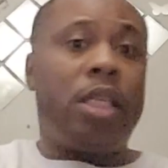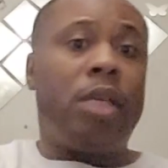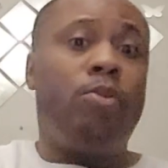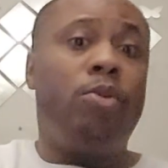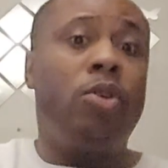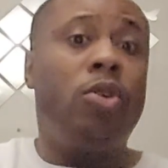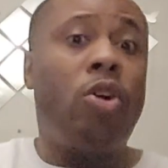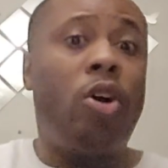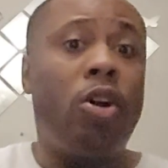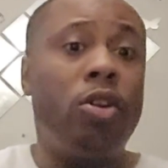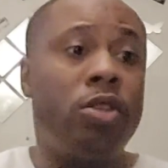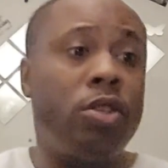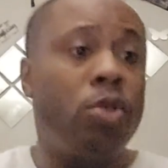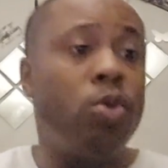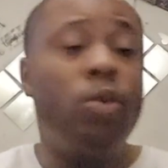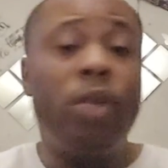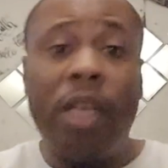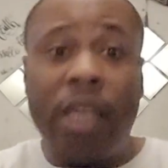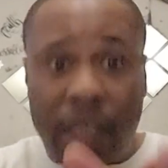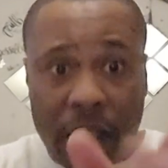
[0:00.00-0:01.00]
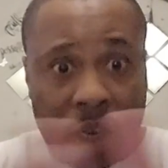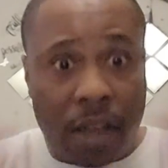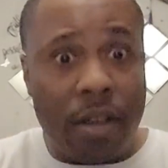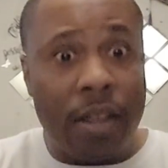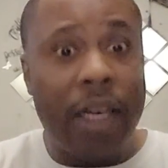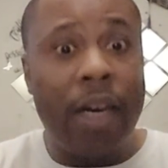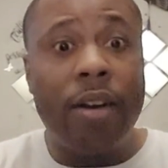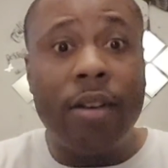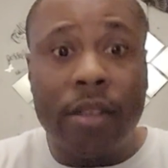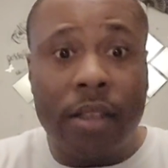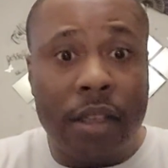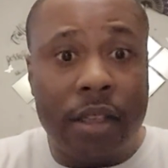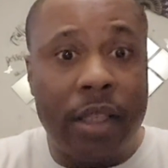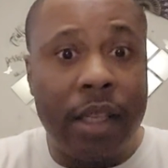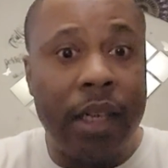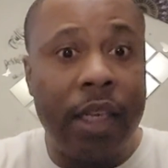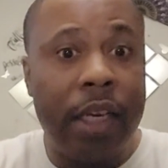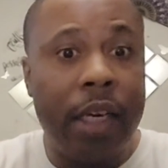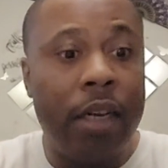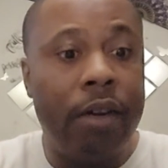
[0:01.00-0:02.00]
in regards to any other counties in the
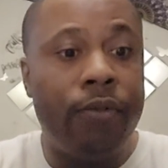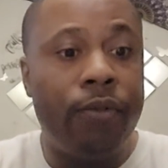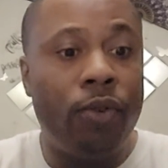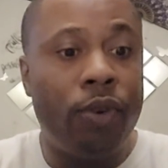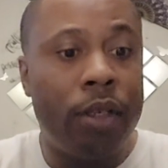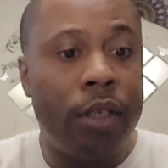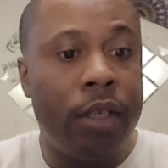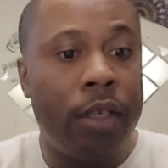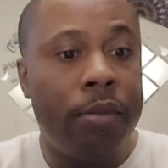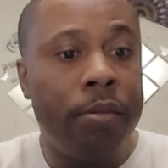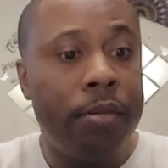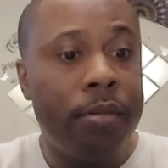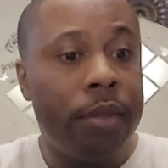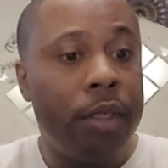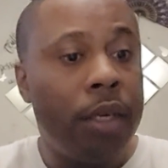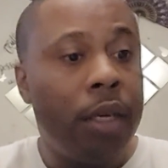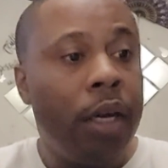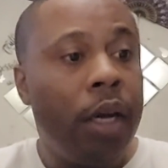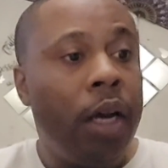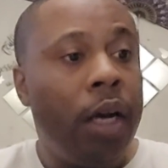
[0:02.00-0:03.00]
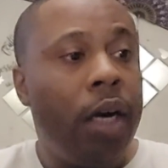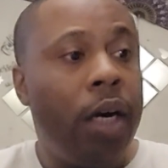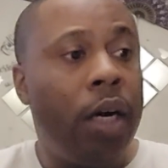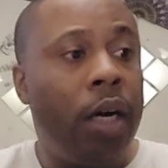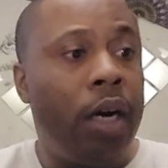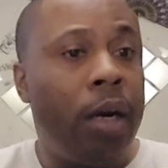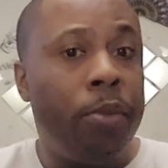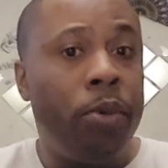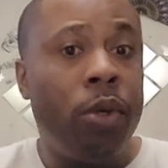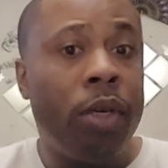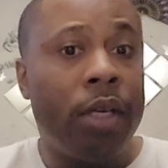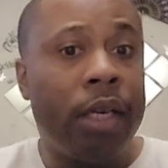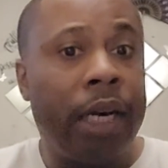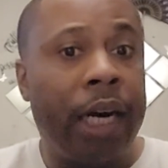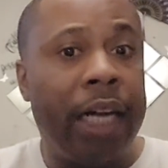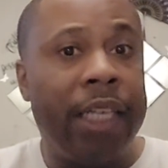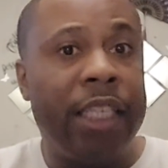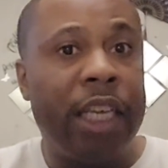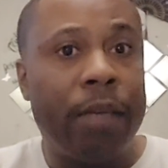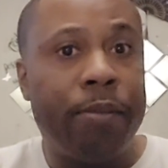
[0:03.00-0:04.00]
state of California, you can
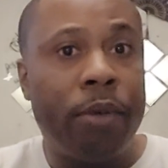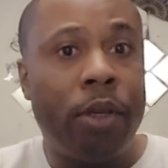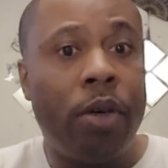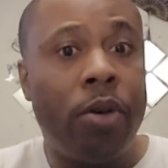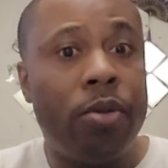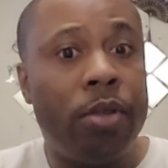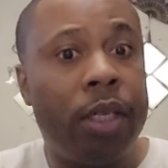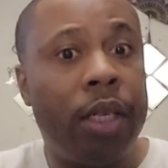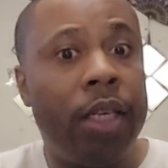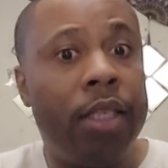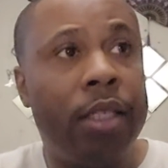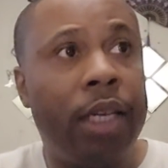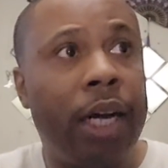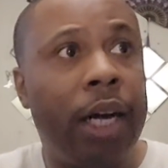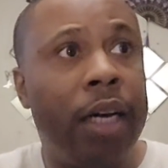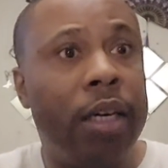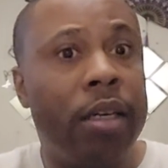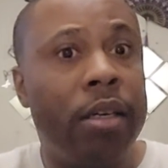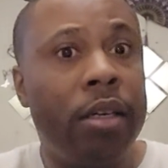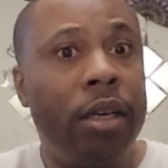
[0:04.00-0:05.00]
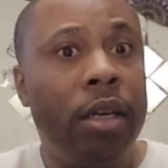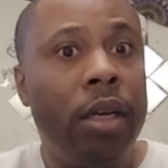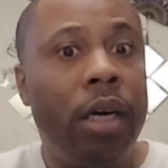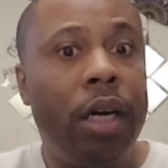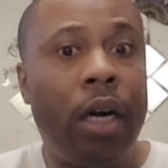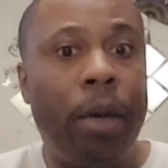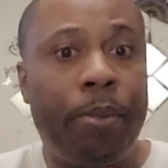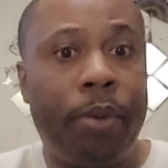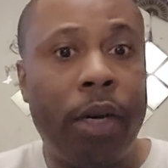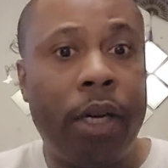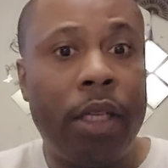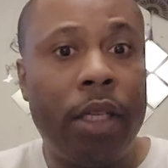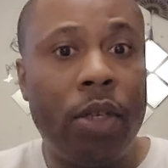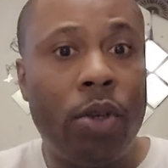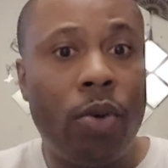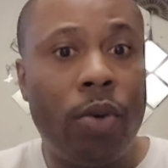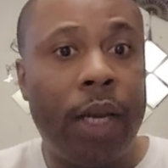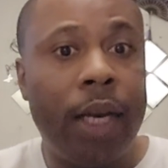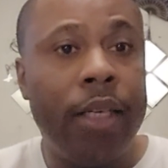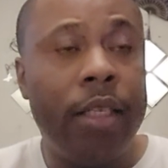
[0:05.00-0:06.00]
contact me on TikTok,
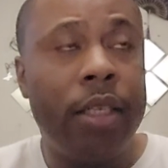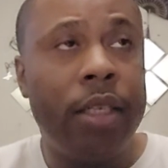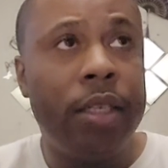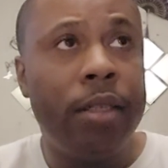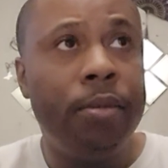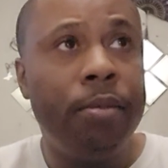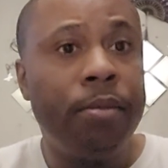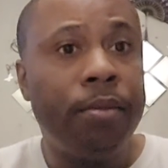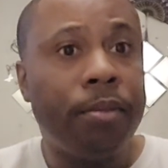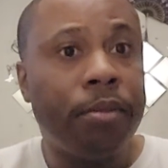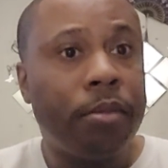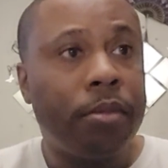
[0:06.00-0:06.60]
Paralegal Nation.